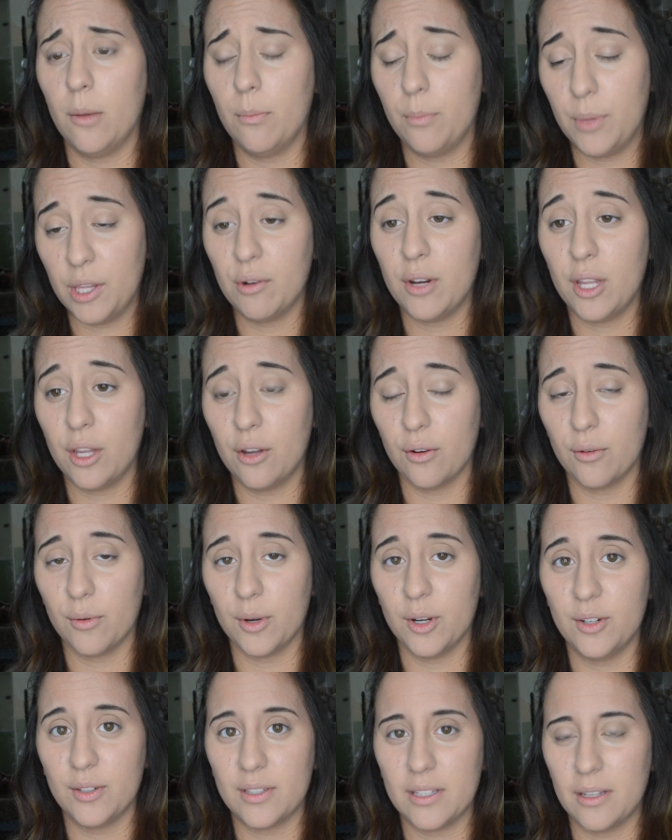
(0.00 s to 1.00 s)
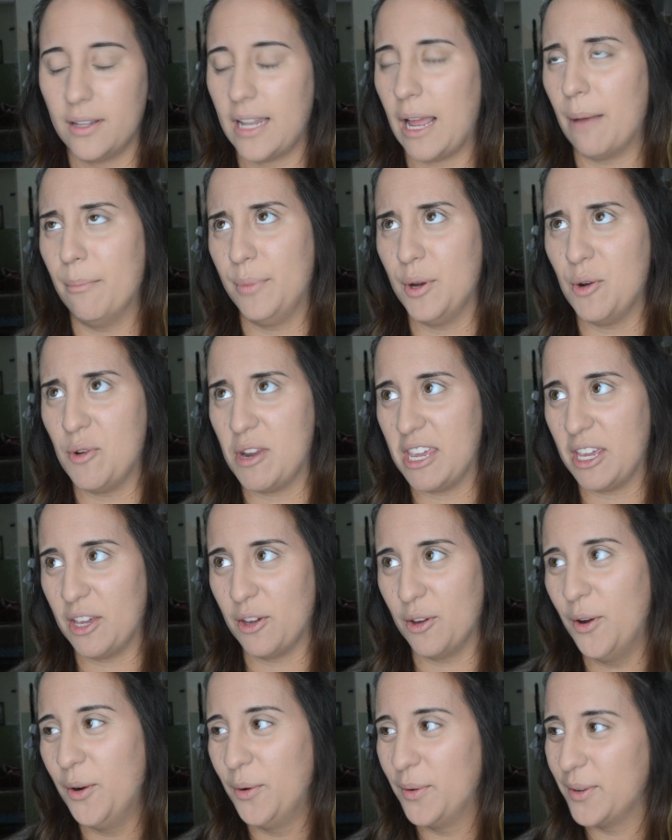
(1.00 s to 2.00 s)
beauty gurus, not booty
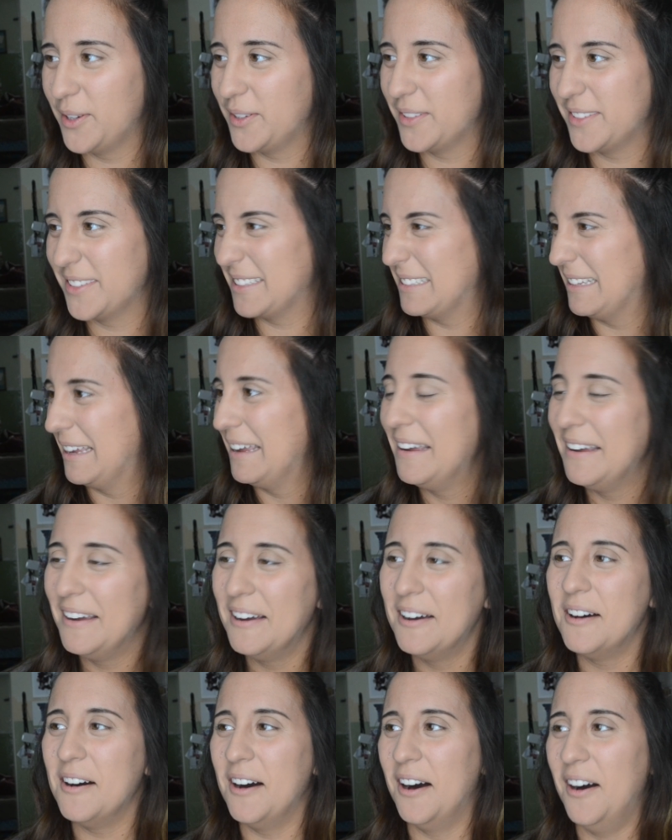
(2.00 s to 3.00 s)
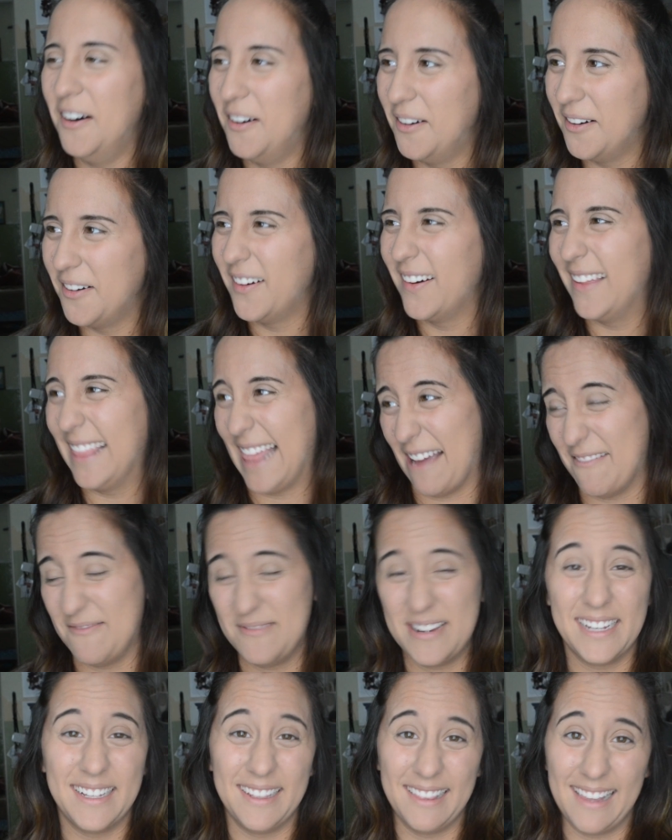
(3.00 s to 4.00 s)
gurus, oh, that'd
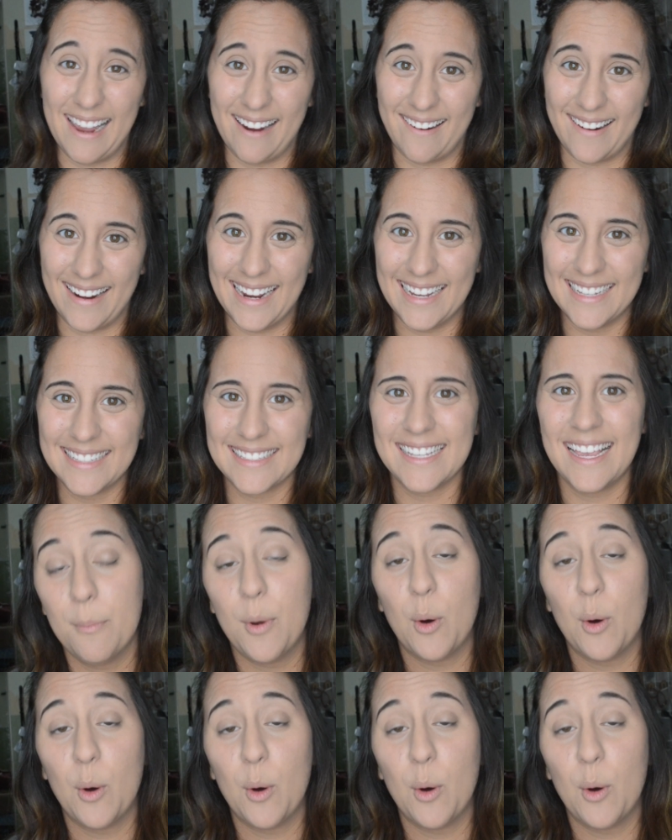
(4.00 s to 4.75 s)
be hilarious.